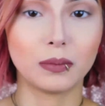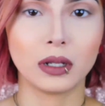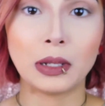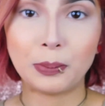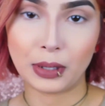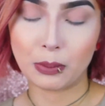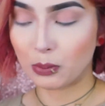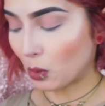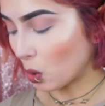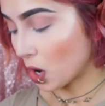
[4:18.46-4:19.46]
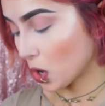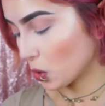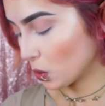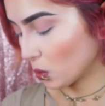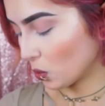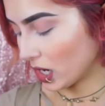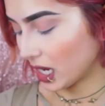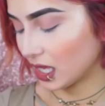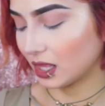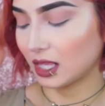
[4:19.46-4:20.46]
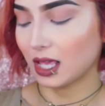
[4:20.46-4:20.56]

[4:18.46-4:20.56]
it up a bit more with